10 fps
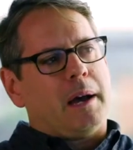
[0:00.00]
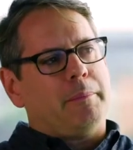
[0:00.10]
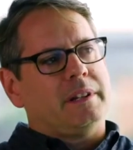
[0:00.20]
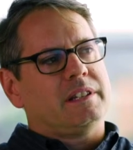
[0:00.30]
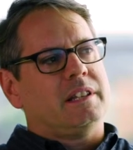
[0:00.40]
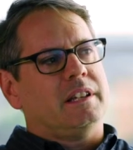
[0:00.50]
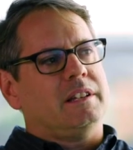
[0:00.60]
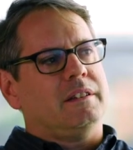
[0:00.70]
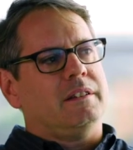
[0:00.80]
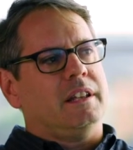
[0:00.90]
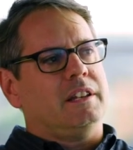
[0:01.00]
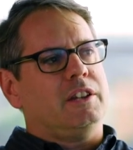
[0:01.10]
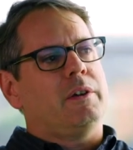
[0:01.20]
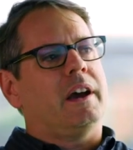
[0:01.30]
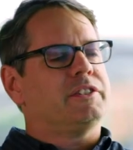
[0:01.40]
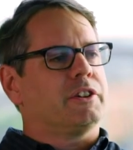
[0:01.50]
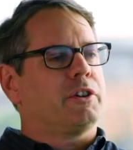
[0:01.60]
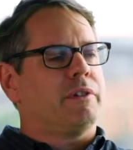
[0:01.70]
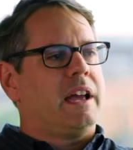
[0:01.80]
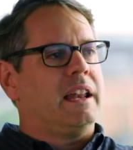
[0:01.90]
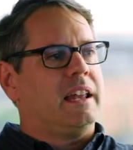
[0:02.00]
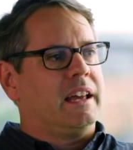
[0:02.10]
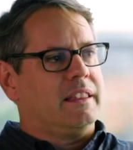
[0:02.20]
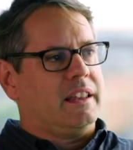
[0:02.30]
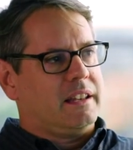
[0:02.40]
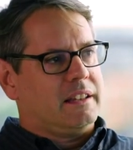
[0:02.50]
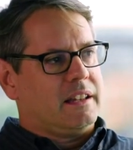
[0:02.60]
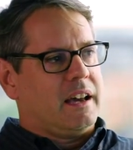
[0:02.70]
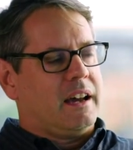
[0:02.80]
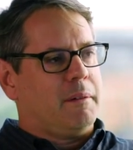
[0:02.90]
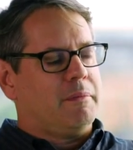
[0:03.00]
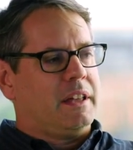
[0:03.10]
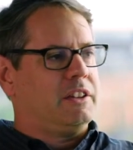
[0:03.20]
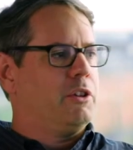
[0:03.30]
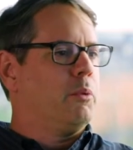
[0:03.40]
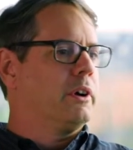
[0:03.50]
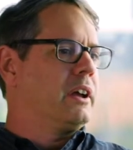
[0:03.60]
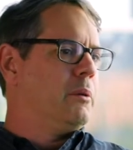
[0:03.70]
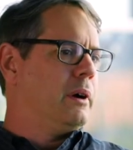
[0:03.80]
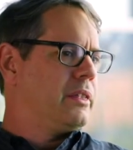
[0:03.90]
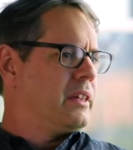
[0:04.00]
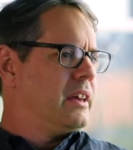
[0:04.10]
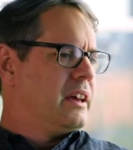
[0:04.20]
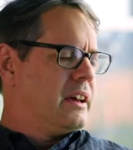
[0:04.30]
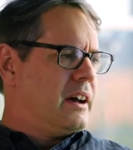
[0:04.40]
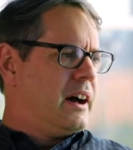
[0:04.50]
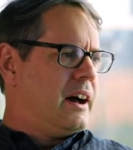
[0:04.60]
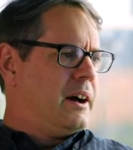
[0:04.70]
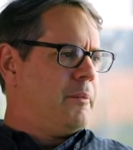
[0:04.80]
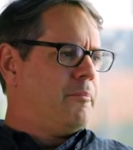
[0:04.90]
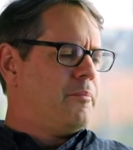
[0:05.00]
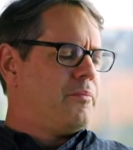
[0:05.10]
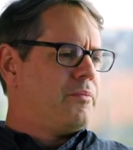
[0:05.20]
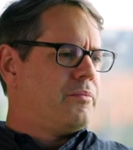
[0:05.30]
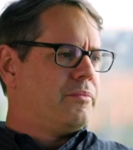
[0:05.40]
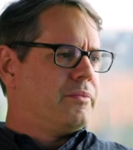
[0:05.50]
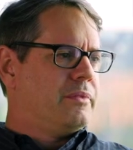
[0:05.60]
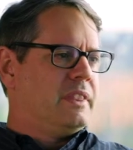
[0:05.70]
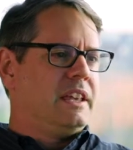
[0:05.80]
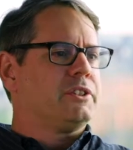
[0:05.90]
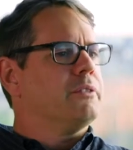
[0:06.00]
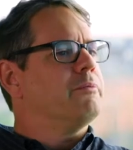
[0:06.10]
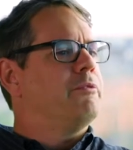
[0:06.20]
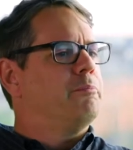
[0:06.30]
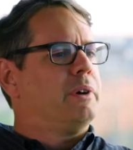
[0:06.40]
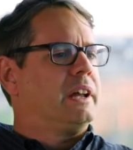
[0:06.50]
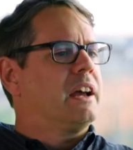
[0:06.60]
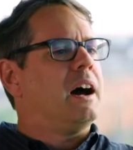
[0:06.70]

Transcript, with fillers: puppets that that you guys are creating and that, um, that you're working with. Um, these are pretty